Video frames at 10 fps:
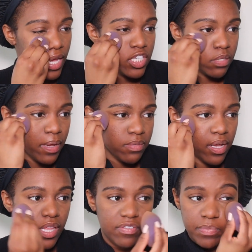It just makes
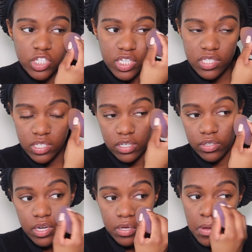my life much easier,
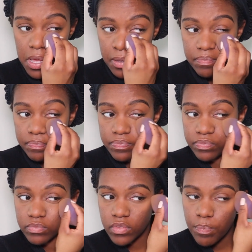you know,
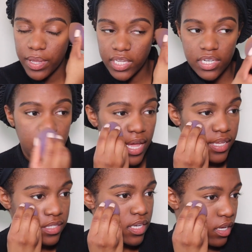picking a
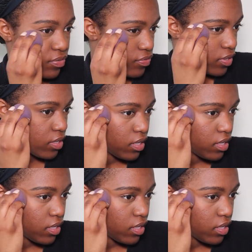day and stuff.